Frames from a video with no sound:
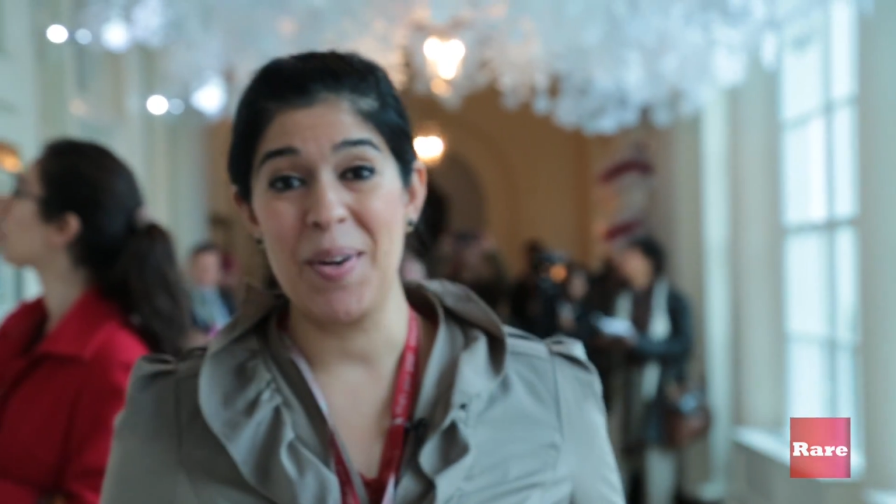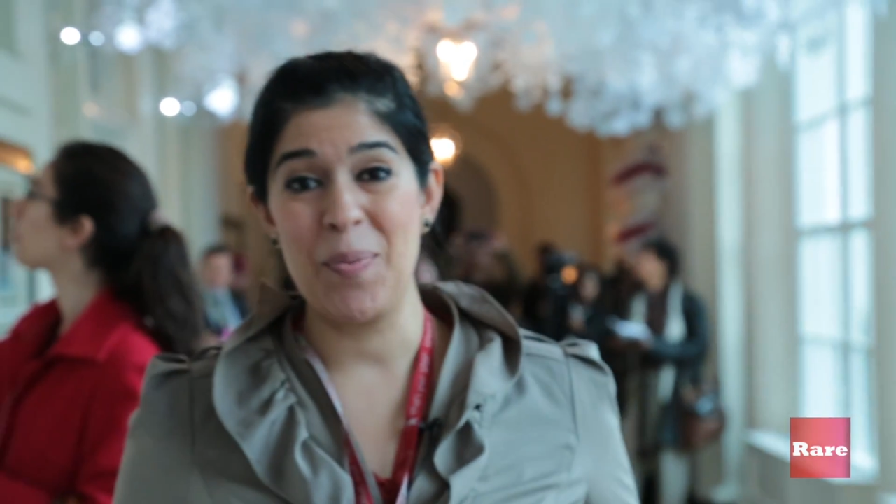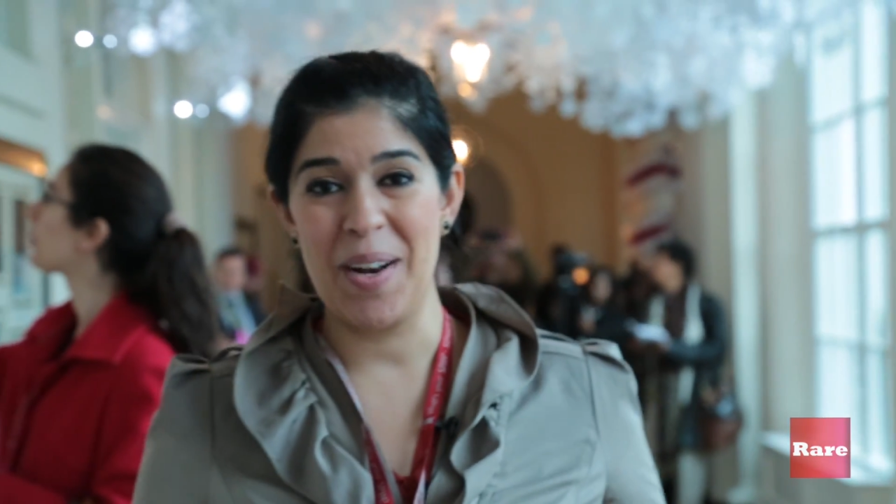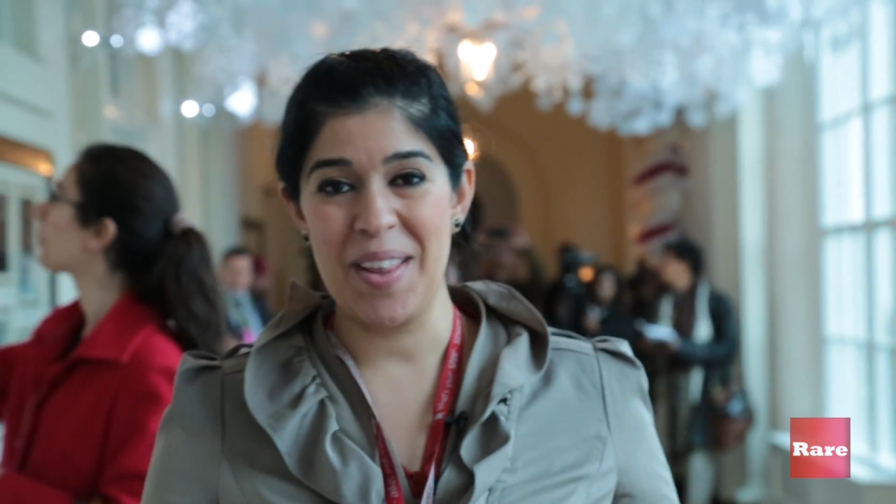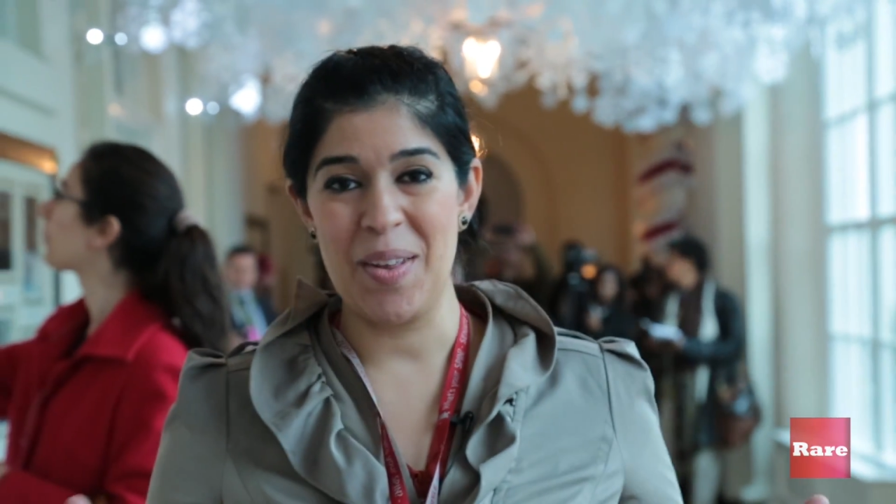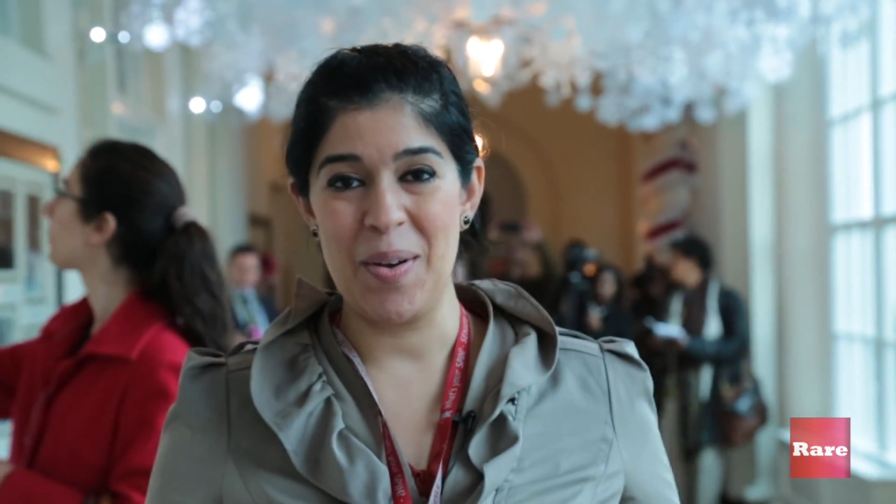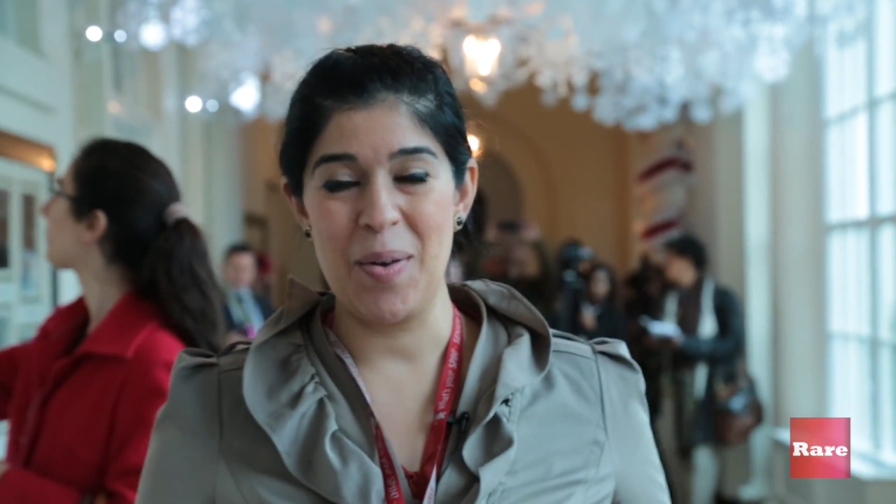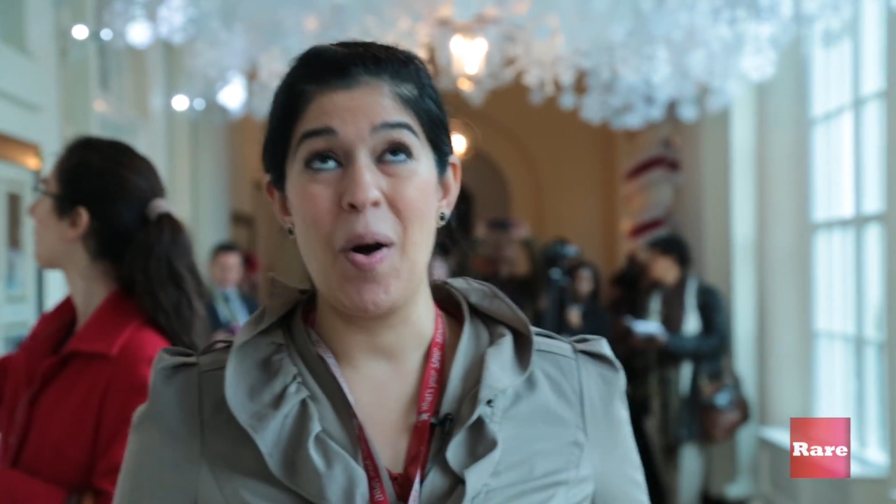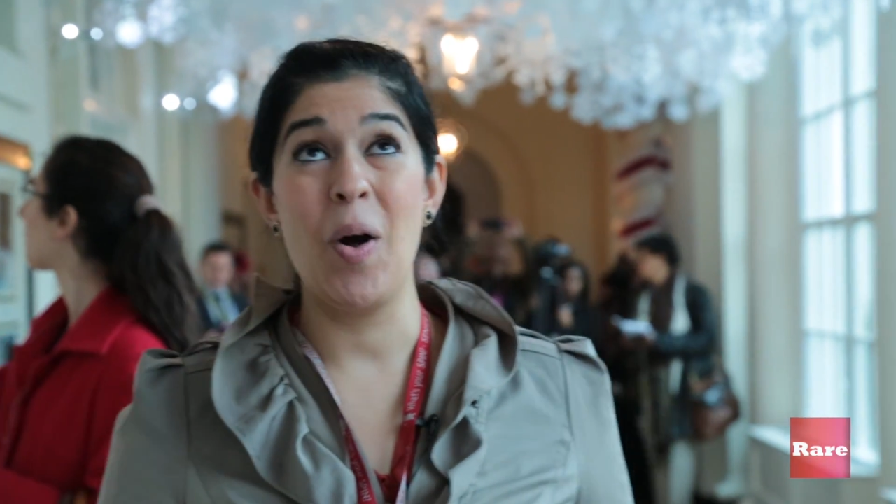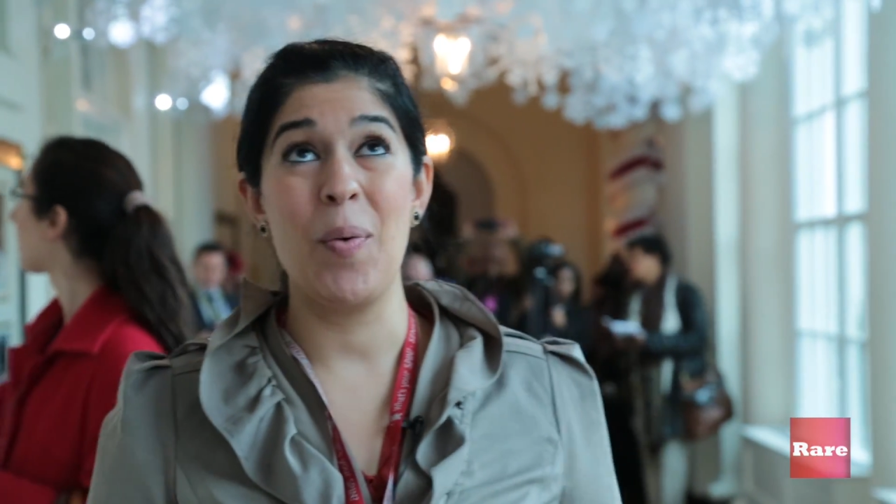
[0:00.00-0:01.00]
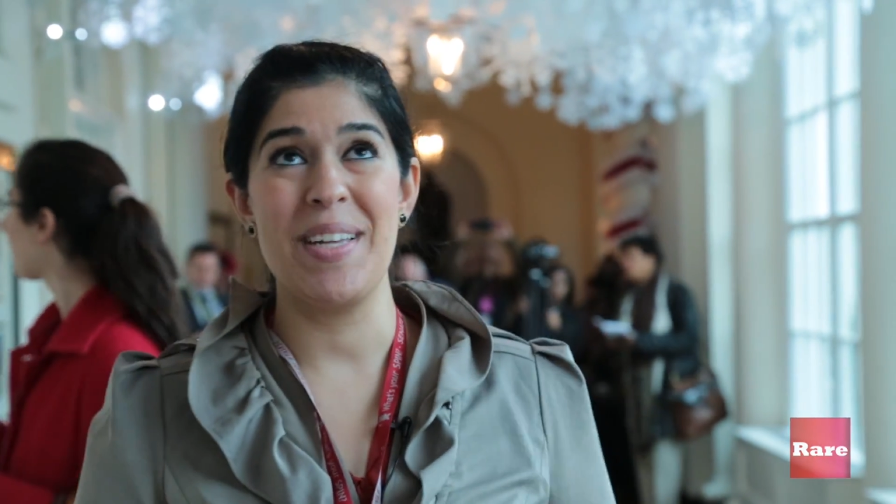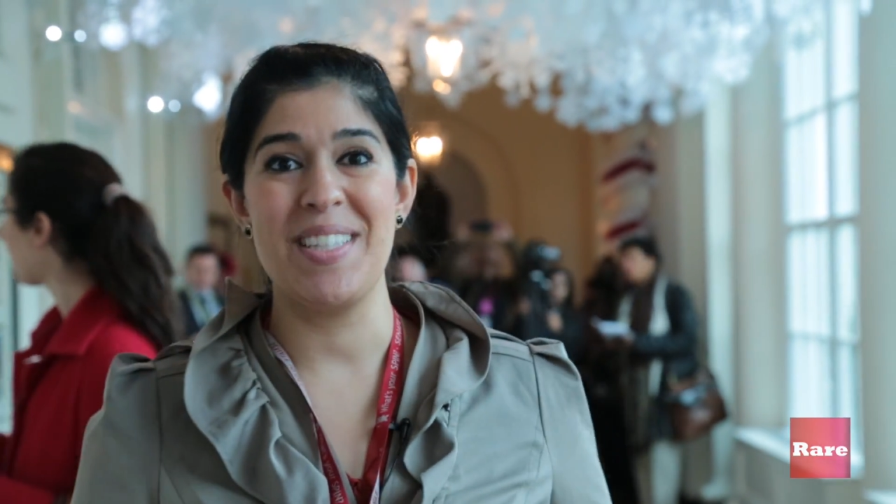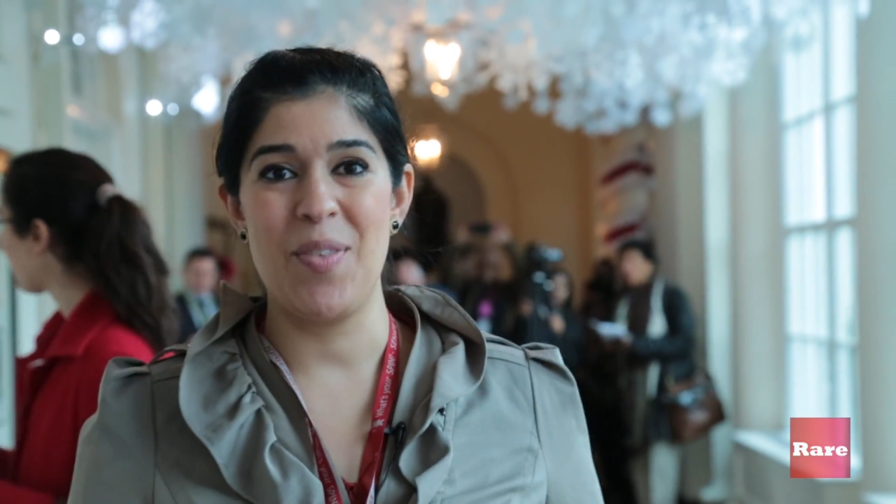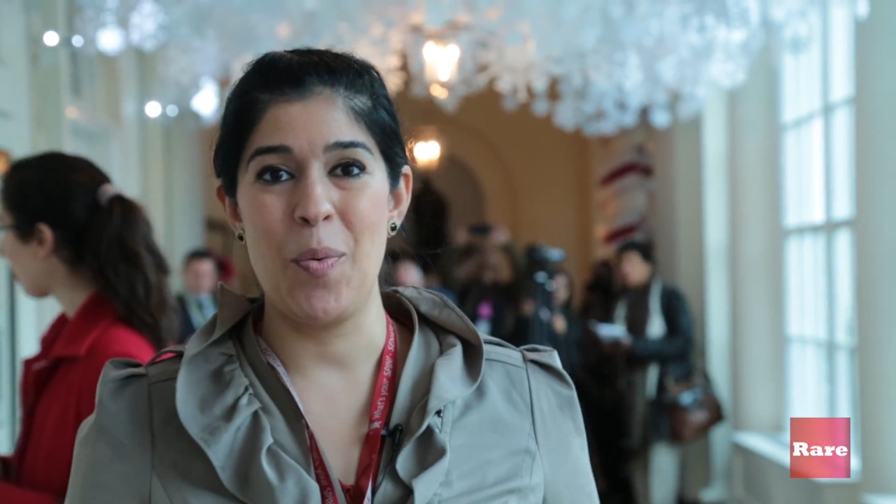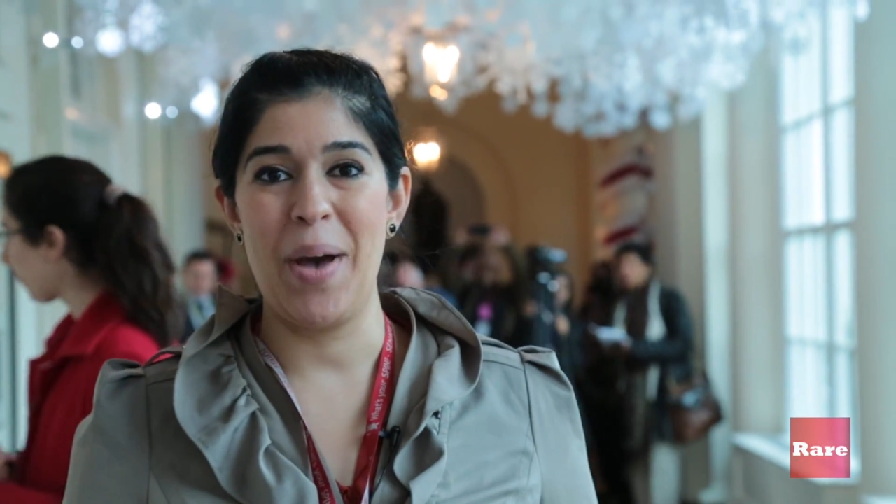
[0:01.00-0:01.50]
We're in one of the
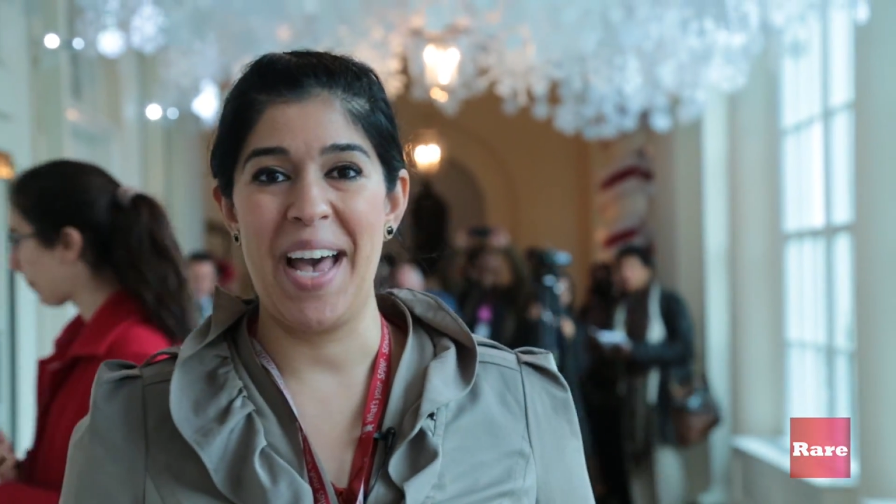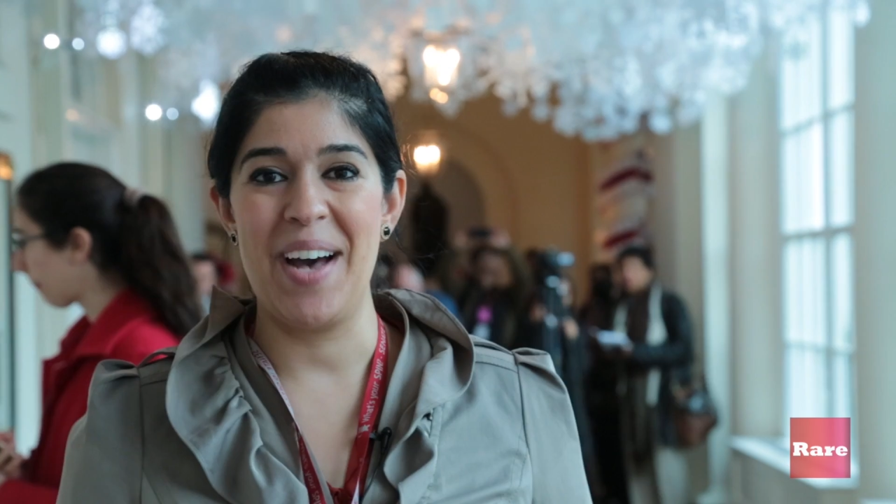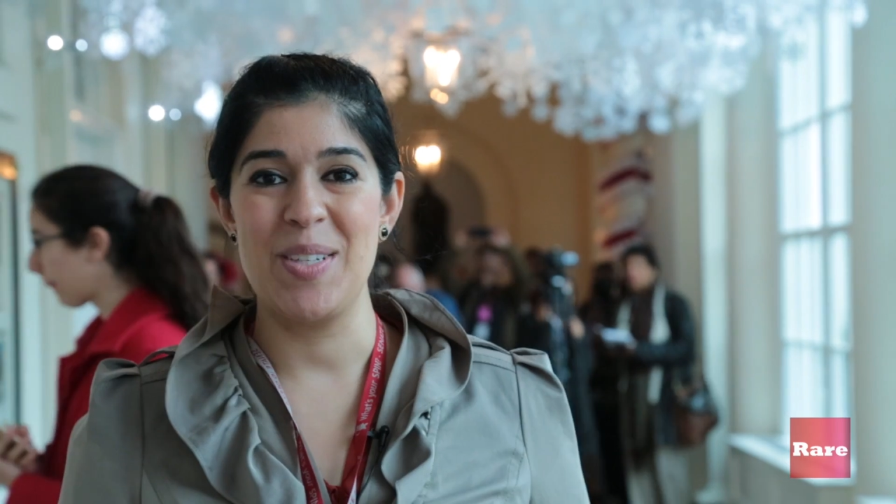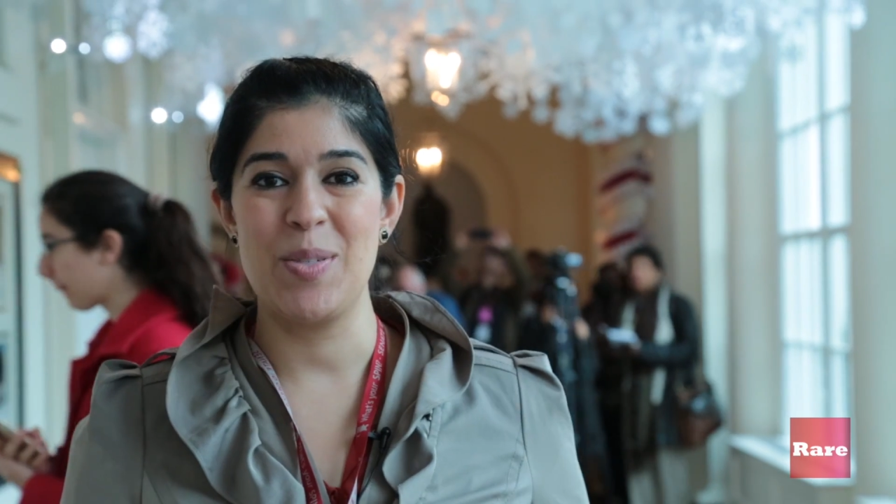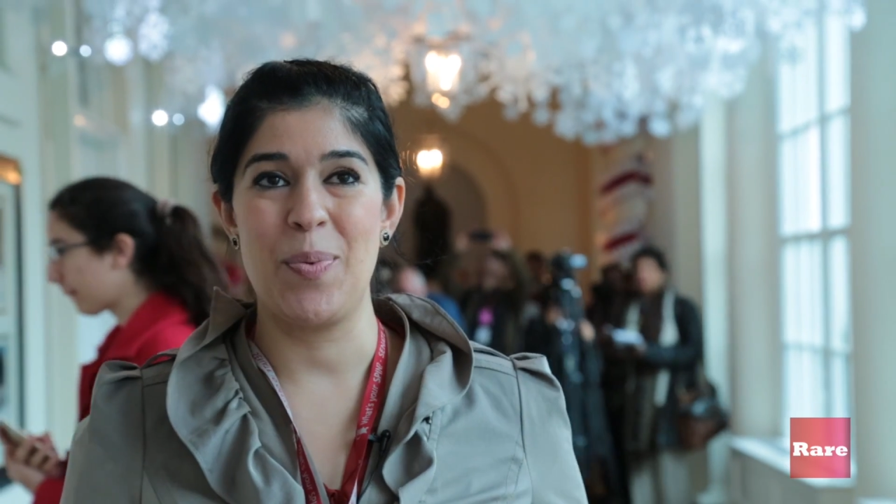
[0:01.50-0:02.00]
hallways of the White House